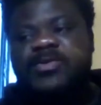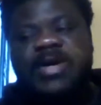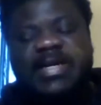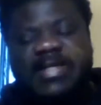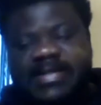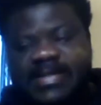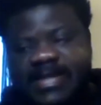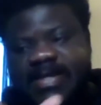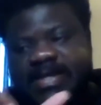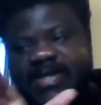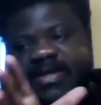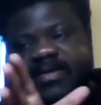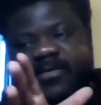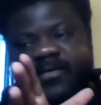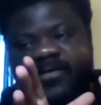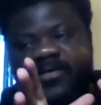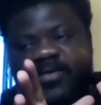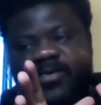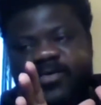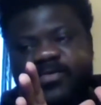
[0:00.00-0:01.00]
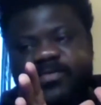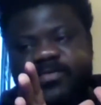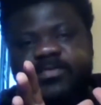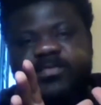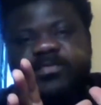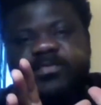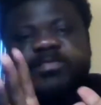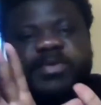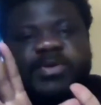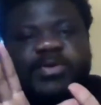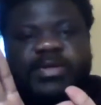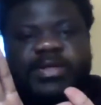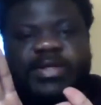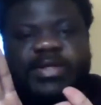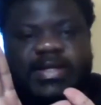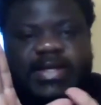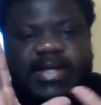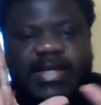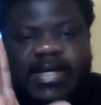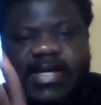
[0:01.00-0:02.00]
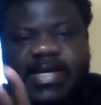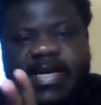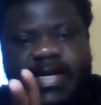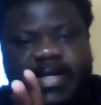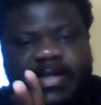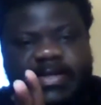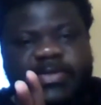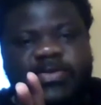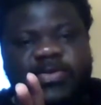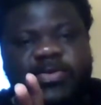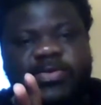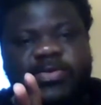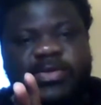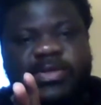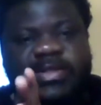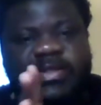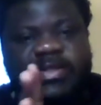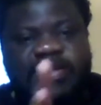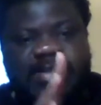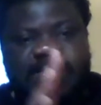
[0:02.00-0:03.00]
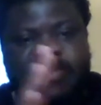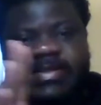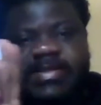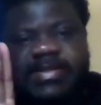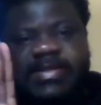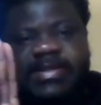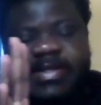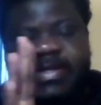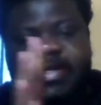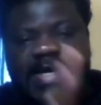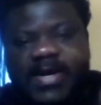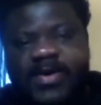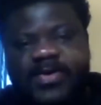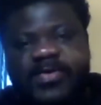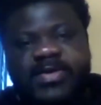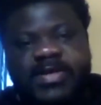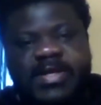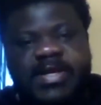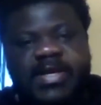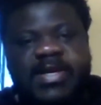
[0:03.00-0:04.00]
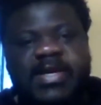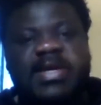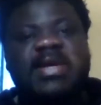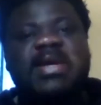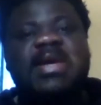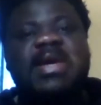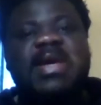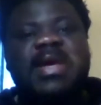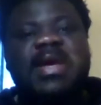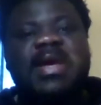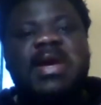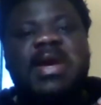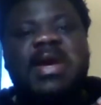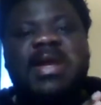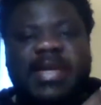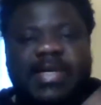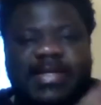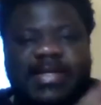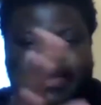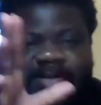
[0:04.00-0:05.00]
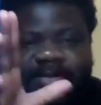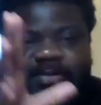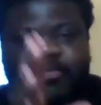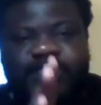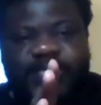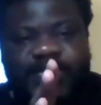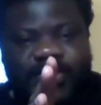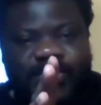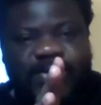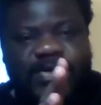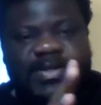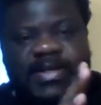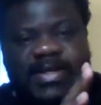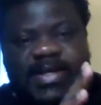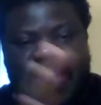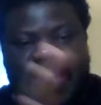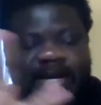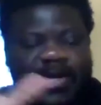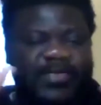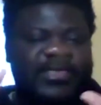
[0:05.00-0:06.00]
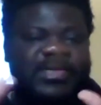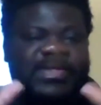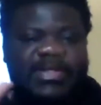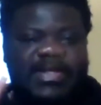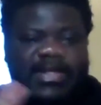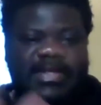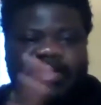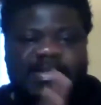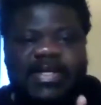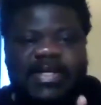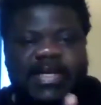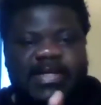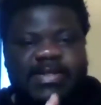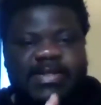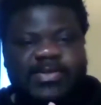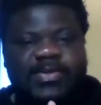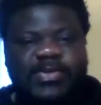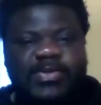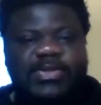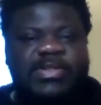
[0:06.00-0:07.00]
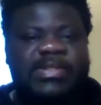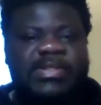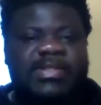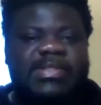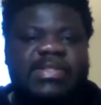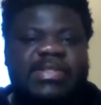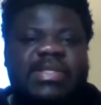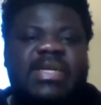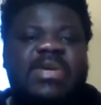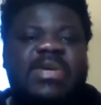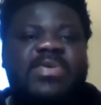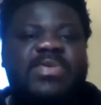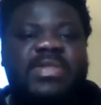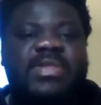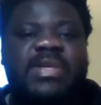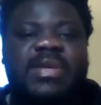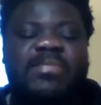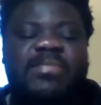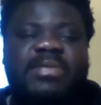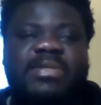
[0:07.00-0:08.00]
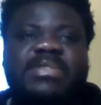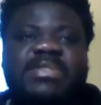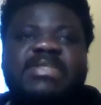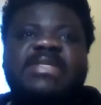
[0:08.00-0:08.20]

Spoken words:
started from building AI solutions in healthcare, and I still build and research AI solutions in healthcare. But